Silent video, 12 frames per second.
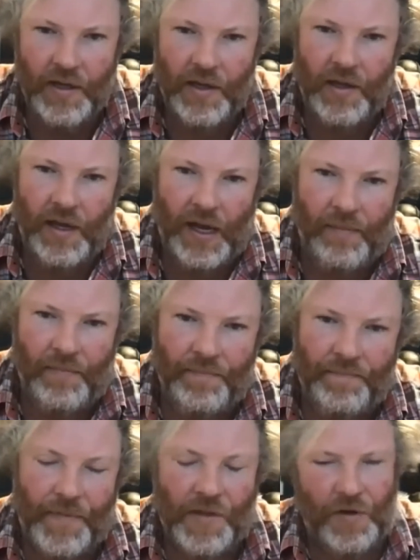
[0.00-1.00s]

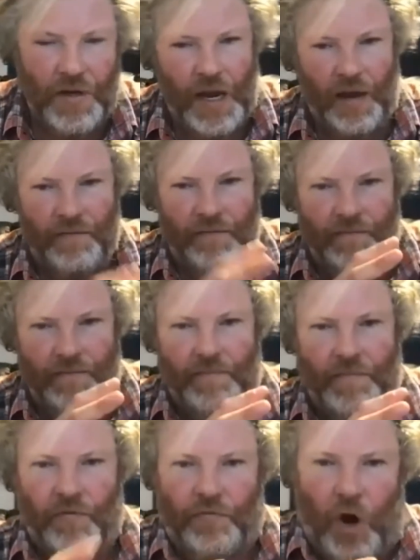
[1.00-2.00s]
so you have
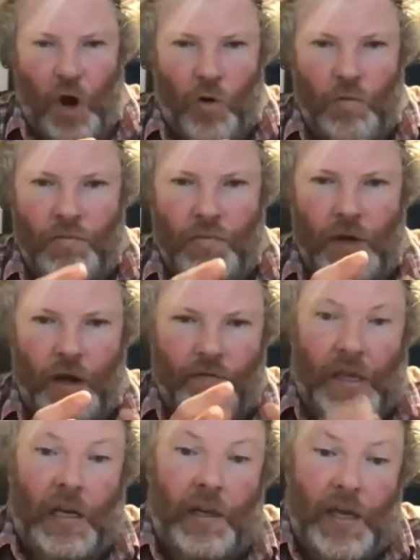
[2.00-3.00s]
the Rome of
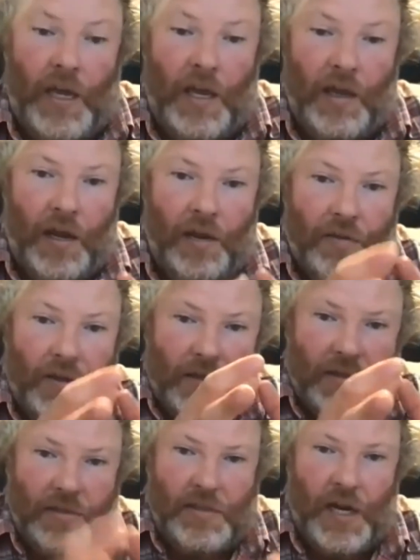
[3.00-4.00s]
Italy and the
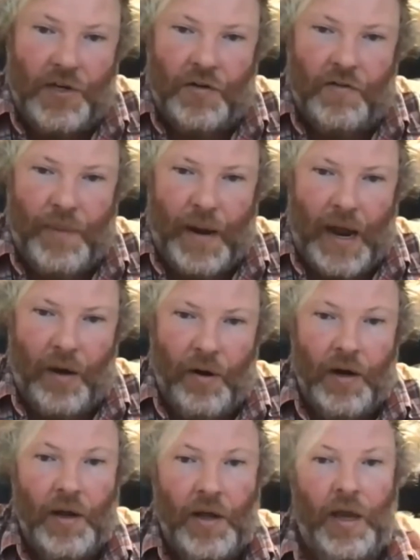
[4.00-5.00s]
center of
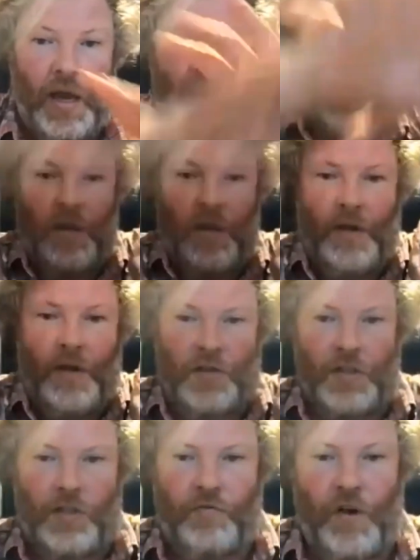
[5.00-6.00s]
power, and then there's
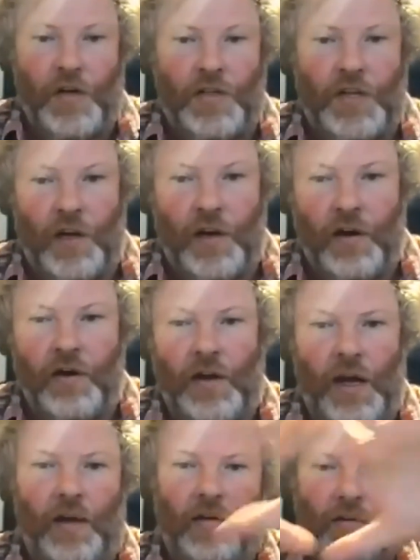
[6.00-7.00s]
this frontier,
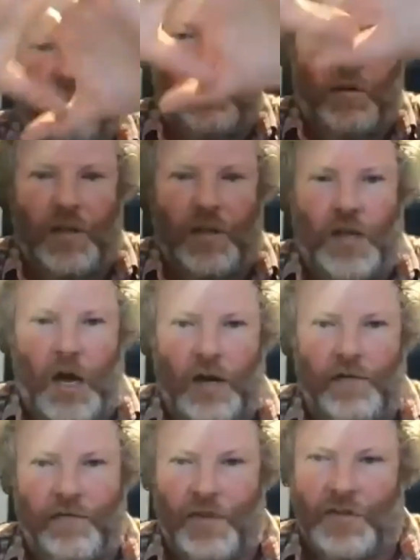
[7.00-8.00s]
a lot
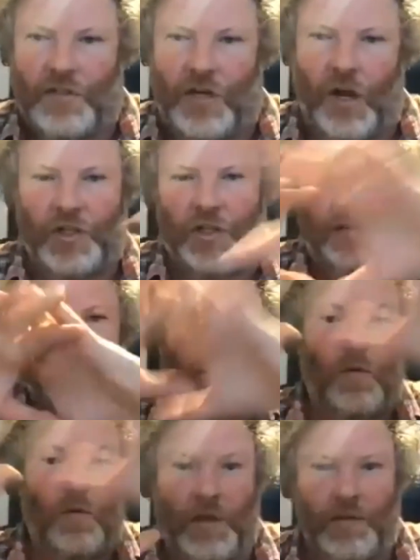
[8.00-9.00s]
of the scholarship, I
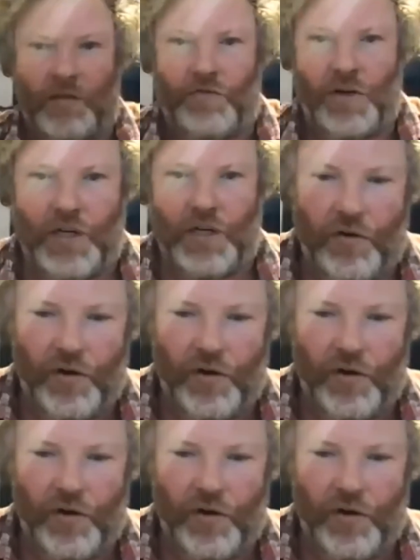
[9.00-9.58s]
know we had this frontier group,